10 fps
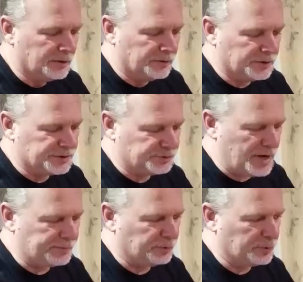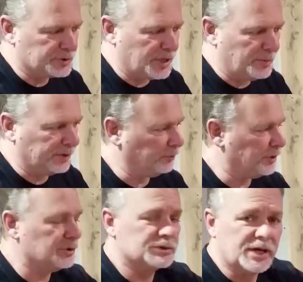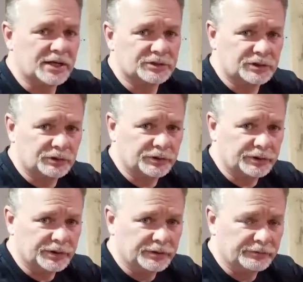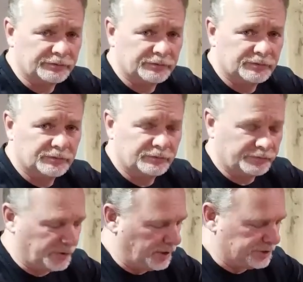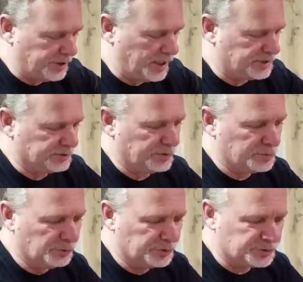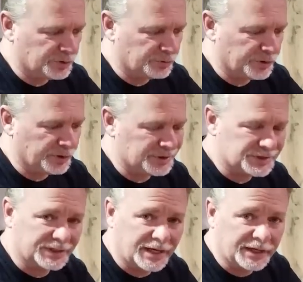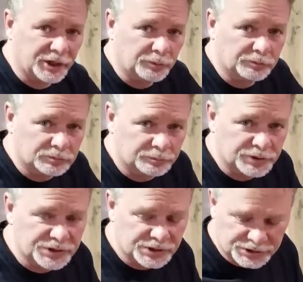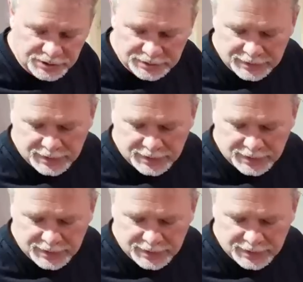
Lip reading: This strap that we were talking about that we used actually earlier in the chassis, we moved it to the rear just to kind of help position it.